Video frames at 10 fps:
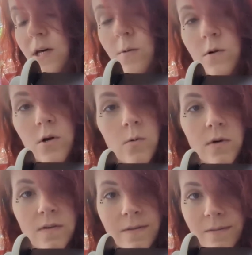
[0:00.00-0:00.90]
I would
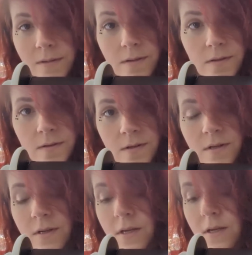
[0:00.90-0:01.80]
always list
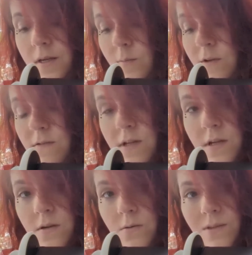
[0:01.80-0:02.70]
in my
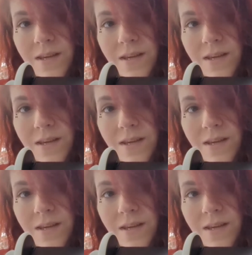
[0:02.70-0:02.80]
video,